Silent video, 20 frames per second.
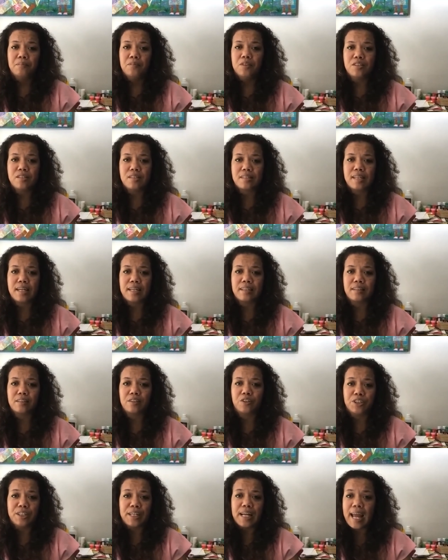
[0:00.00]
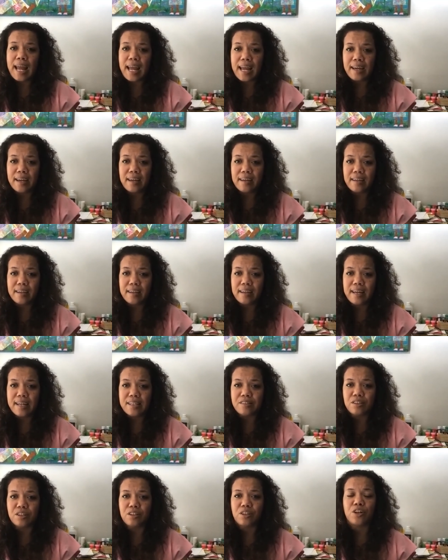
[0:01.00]
just like create
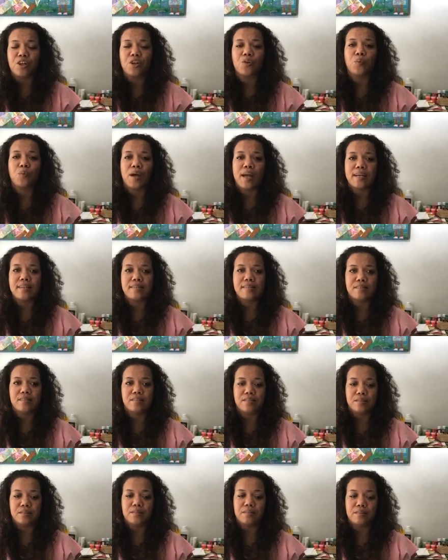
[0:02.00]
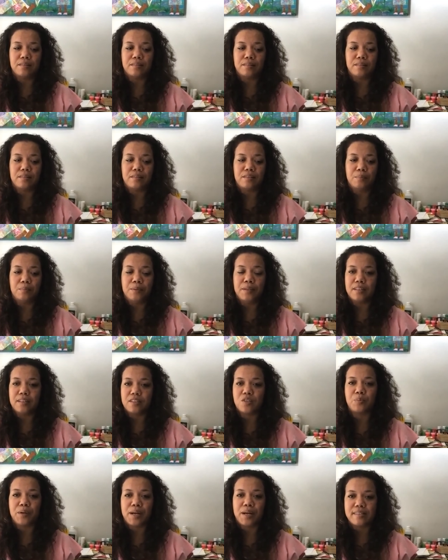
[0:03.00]
and to learn ways to be
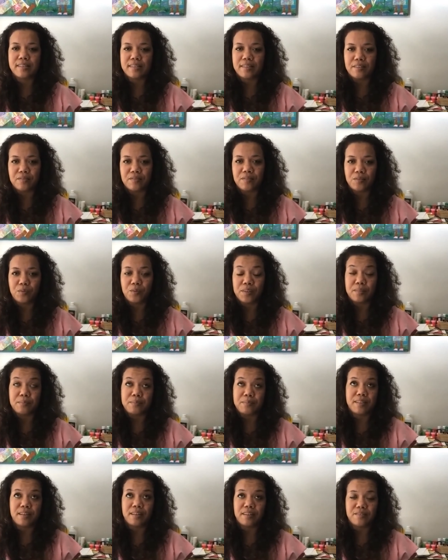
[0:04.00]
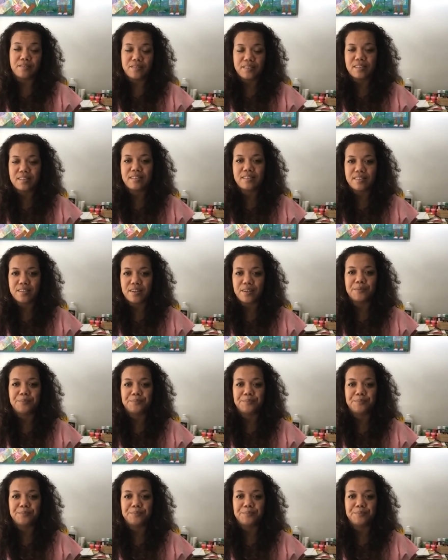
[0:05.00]
expressive with themselves. So